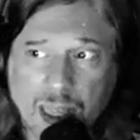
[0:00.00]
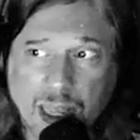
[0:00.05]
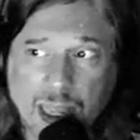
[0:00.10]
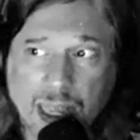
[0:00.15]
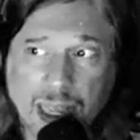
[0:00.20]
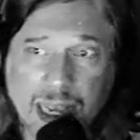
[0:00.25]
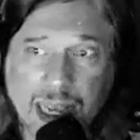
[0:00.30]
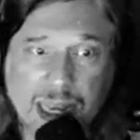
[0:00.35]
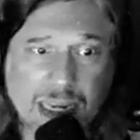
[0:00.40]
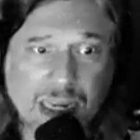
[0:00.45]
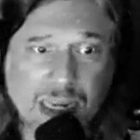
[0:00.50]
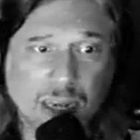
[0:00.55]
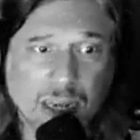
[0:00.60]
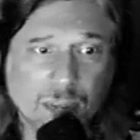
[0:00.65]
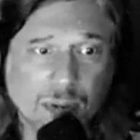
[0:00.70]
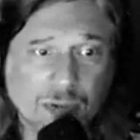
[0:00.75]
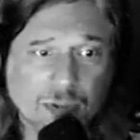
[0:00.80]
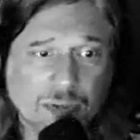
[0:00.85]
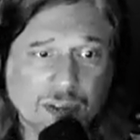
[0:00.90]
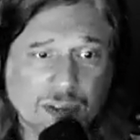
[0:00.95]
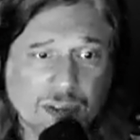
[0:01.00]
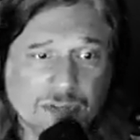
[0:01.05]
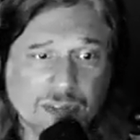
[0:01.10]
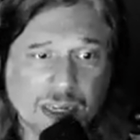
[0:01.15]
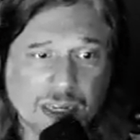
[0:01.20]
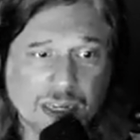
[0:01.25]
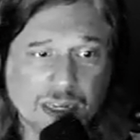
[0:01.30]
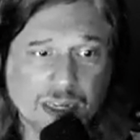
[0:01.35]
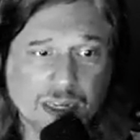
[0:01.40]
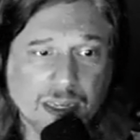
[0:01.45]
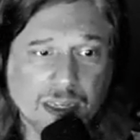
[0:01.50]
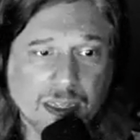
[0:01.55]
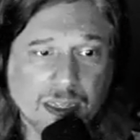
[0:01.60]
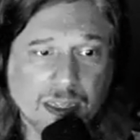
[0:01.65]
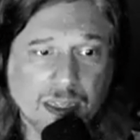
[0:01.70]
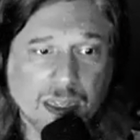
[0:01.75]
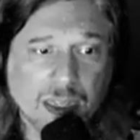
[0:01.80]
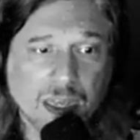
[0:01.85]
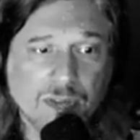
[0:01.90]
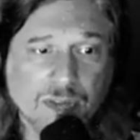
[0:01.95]
And number 50,
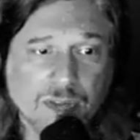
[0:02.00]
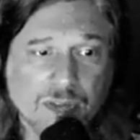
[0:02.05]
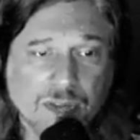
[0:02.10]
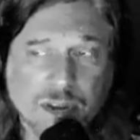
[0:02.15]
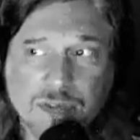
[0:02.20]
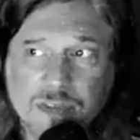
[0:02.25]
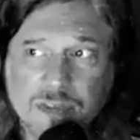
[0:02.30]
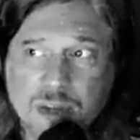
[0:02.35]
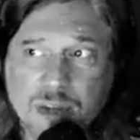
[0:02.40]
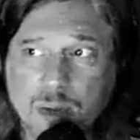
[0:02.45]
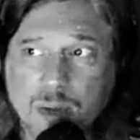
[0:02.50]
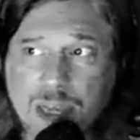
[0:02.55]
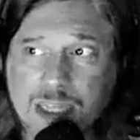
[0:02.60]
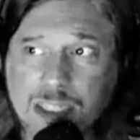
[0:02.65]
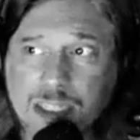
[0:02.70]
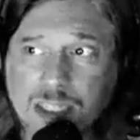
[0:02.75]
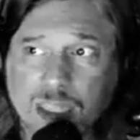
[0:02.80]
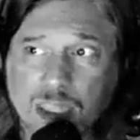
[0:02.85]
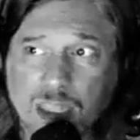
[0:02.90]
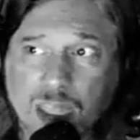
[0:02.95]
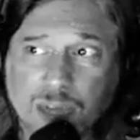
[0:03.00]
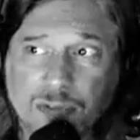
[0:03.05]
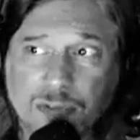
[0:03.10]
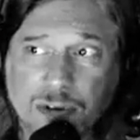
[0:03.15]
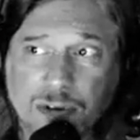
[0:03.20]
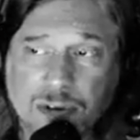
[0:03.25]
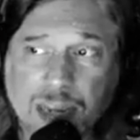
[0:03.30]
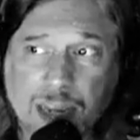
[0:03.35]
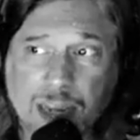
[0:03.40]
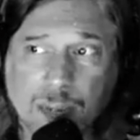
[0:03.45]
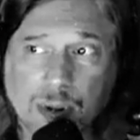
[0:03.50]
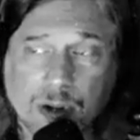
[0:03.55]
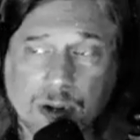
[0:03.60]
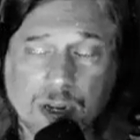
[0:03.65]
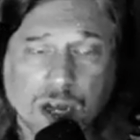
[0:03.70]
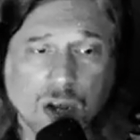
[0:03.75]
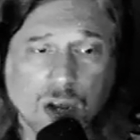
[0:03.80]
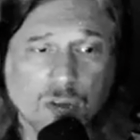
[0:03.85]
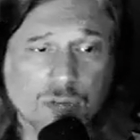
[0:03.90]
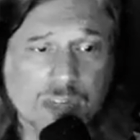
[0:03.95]
of the 50 ways to love your neighbor,
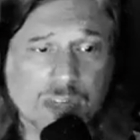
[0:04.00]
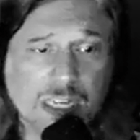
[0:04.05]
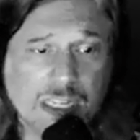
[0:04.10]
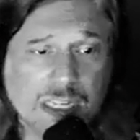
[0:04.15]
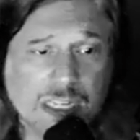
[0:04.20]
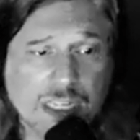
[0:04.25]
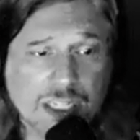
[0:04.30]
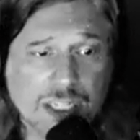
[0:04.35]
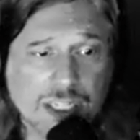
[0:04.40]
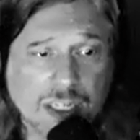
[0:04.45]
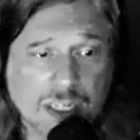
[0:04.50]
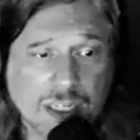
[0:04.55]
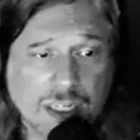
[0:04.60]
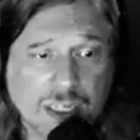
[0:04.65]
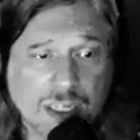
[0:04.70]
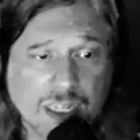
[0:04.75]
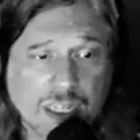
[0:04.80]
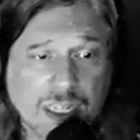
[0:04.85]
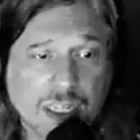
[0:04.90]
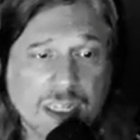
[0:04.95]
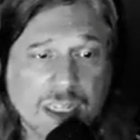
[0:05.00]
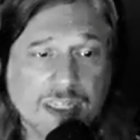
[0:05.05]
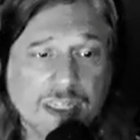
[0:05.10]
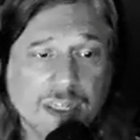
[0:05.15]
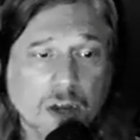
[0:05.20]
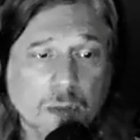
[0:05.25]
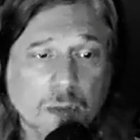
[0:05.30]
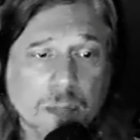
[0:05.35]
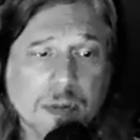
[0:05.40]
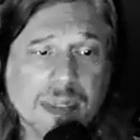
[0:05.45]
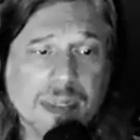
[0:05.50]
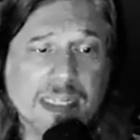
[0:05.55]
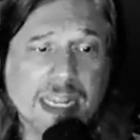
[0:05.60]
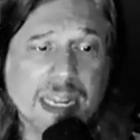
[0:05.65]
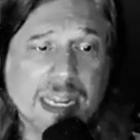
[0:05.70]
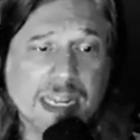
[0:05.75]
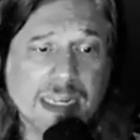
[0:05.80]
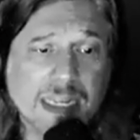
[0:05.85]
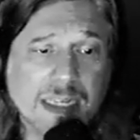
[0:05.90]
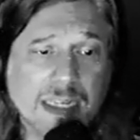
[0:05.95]
COVID edition, don't
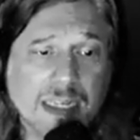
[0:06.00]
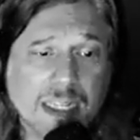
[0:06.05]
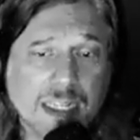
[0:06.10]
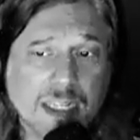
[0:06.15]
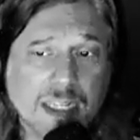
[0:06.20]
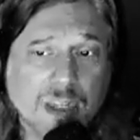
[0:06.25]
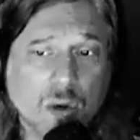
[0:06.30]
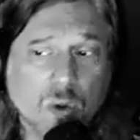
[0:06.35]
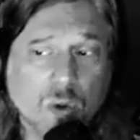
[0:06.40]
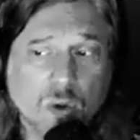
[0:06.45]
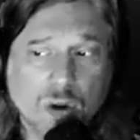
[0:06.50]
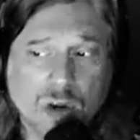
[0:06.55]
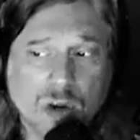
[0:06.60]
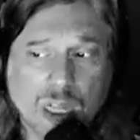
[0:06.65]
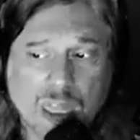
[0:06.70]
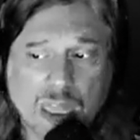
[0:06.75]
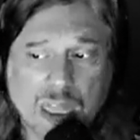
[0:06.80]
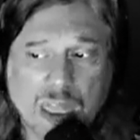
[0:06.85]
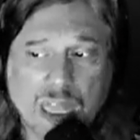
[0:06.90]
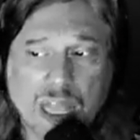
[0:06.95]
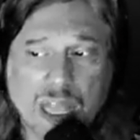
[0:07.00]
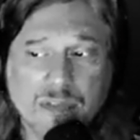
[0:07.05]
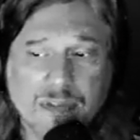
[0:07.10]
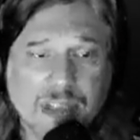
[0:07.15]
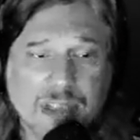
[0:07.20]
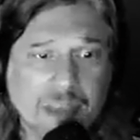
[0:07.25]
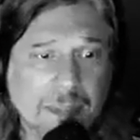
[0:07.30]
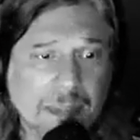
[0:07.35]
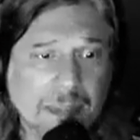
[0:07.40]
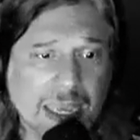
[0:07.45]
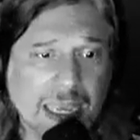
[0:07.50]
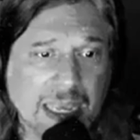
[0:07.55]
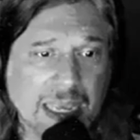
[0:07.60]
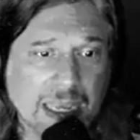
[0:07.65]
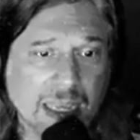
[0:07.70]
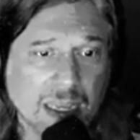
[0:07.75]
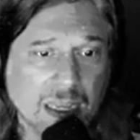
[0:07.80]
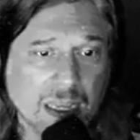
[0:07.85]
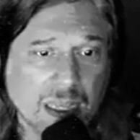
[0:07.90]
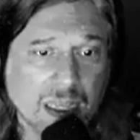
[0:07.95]
pretend you're loving
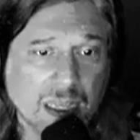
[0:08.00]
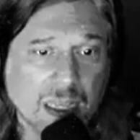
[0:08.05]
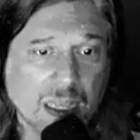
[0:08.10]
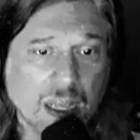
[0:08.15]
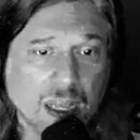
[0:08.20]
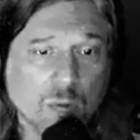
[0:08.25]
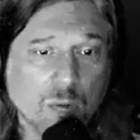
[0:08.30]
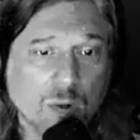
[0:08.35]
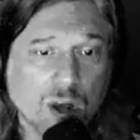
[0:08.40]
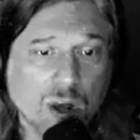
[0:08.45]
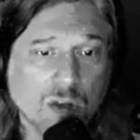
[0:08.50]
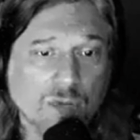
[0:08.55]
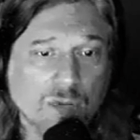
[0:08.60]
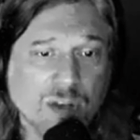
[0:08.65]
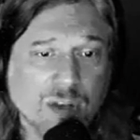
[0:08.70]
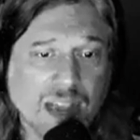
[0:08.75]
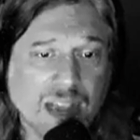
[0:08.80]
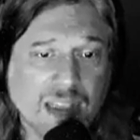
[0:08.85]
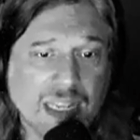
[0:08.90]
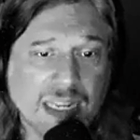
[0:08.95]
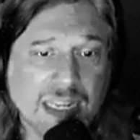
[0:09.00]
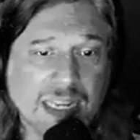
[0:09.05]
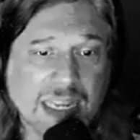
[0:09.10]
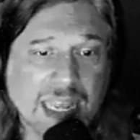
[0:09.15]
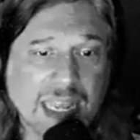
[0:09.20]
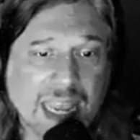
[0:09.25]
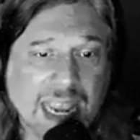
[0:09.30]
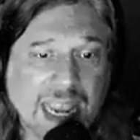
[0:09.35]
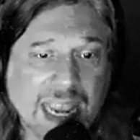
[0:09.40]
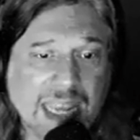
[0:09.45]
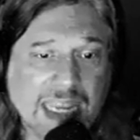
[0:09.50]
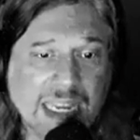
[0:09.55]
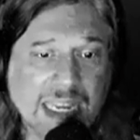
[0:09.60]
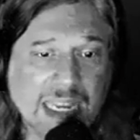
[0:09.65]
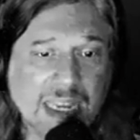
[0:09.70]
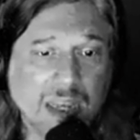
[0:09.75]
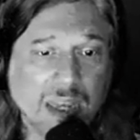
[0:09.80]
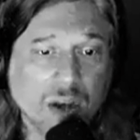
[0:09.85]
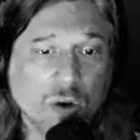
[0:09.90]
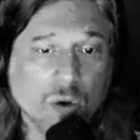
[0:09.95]
me while violating
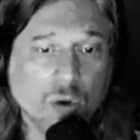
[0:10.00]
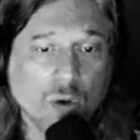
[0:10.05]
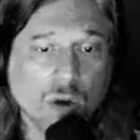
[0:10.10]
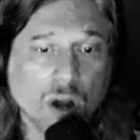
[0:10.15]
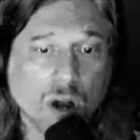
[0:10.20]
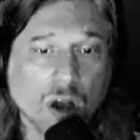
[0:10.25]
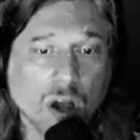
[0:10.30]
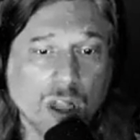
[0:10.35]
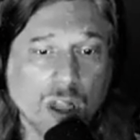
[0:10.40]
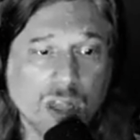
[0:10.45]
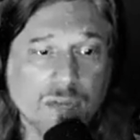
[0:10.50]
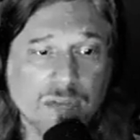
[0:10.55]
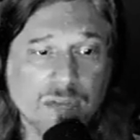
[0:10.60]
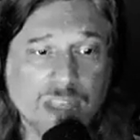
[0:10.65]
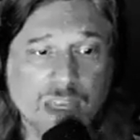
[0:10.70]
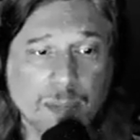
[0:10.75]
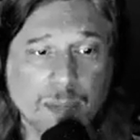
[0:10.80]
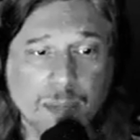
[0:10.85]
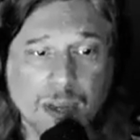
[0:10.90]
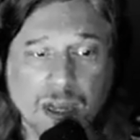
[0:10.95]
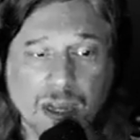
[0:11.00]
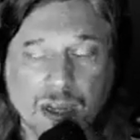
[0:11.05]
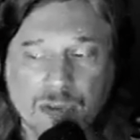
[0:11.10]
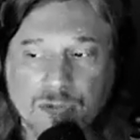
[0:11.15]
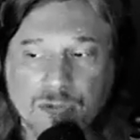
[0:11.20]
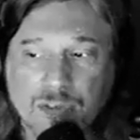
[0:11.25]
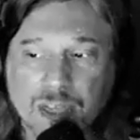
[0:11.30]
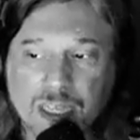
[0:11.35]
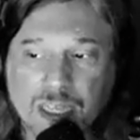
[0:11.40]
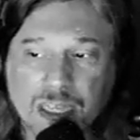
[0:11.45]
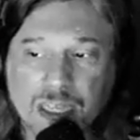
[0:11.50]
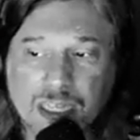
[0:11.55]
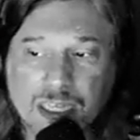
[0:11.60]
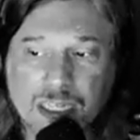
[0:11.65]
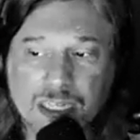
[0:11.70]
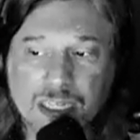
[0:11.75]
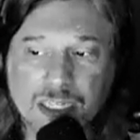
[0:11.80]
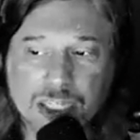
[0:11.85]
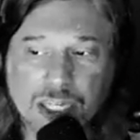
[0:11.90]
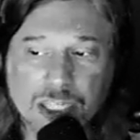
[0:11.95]
any or all of the above
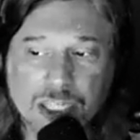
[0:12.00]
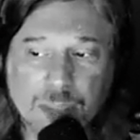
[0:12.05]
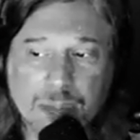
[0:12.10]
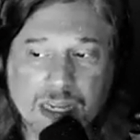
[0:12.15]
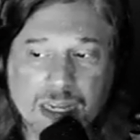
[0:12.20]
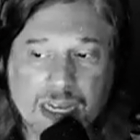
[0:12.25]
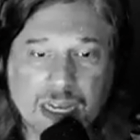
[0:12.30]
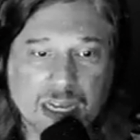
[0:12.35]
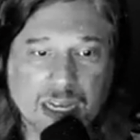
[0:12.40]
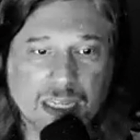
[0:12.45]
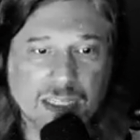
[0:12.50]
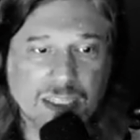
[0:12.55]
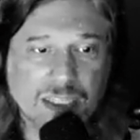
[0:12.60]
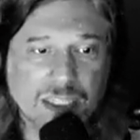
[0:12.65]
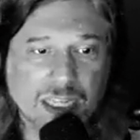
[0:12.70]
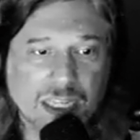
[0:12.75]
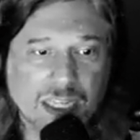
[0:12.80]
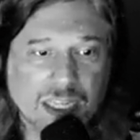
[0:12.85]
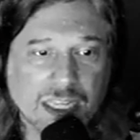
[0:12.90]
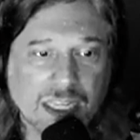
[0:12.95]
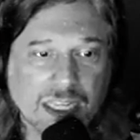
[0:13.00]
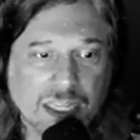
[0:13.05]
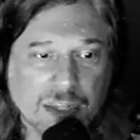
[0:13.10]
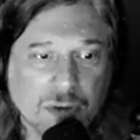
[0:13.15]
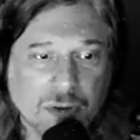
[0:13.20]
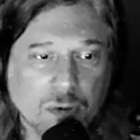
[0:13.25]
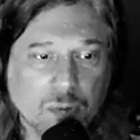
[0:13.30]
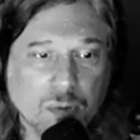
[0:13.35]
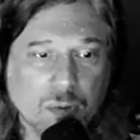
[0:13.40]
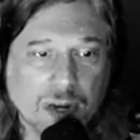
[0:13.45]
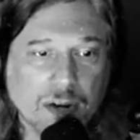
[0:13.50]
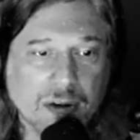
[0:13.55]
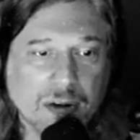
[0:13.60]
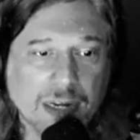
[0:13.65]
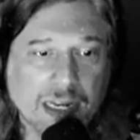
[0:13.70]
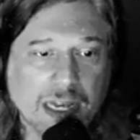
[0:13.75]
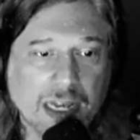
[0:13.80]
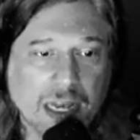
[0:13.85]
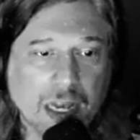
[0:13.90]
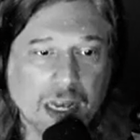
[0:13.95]
just because you're
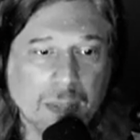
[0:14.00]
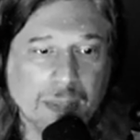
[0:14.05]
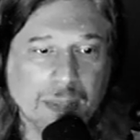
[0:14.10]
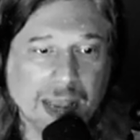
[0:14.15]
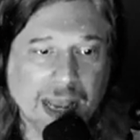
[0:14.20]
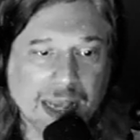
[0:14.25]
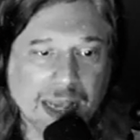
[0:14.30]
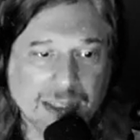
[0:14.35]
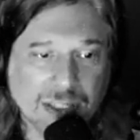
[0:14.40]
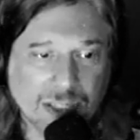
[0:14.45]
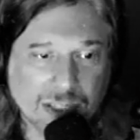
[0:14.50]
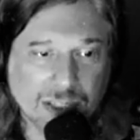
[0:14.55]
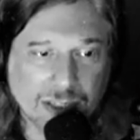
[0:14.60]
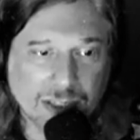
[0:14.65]
wearing a mask.